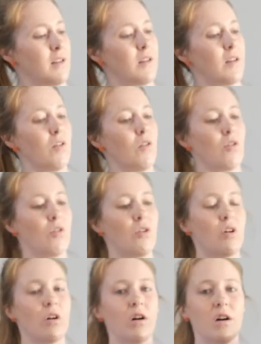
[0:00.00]

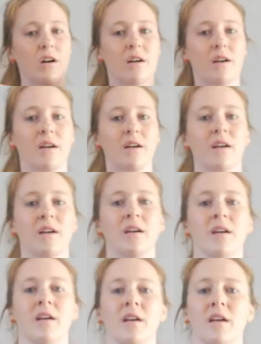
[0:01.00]
or
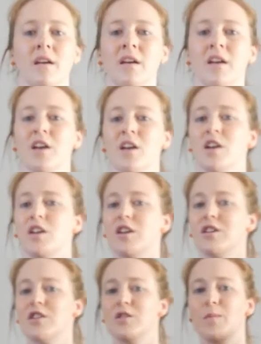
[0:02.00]
you
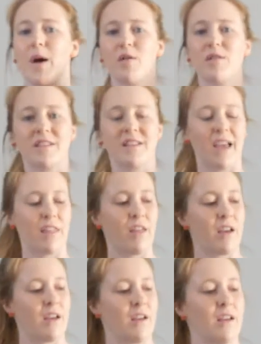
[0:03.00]
could do both together.